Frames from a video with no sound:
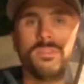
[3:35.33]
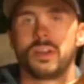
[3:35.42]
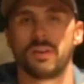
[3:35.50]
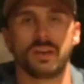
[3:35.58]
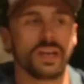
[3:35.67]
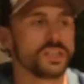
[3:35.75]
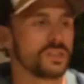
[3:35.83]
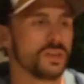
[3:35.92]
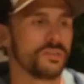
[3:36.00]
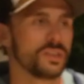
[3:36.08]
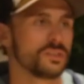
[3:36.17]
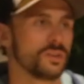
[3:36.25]
variation
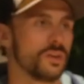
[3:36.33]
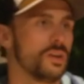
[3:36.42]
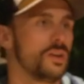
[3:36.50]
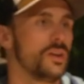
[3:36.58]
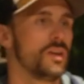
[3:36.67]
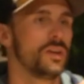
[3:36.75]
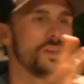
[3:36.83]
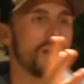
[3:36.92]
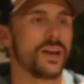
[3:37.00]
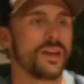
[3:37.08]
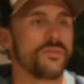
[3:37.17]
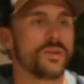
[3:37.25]
of it. So
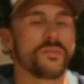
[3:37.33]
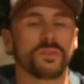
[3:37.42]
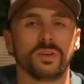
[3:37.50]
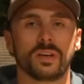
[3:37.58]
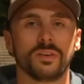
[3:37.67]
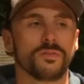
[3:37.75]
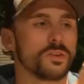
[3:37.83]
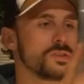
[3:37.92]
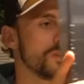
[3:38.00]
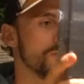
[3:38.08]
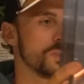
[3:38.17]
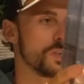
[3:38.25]
yeah, if you're ever looking for
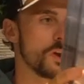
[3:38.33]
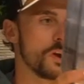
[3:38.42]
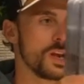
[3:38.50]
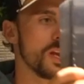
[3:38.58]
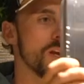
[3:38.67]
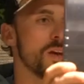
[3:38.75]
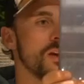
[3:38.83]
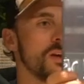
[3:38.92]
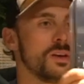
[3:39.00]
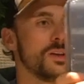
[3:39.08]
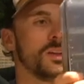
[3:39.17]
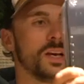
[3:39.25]
some sturdy,
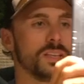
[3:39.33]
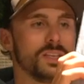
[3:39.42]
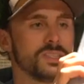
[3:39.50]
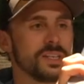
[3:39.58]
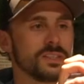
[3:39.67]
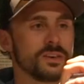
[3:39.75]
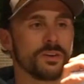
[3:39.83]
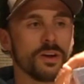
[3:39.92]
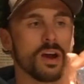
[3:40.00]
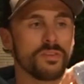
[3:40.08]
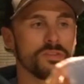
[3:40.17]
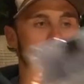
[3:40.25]
like these things
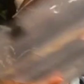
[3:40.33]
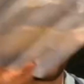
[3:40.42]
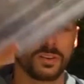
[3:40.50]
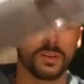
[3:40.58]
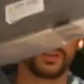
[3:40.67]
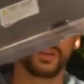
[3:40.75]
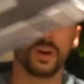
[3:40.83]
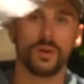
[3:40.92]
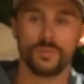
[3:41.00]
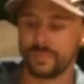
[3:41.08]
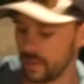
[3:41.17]
are good to go.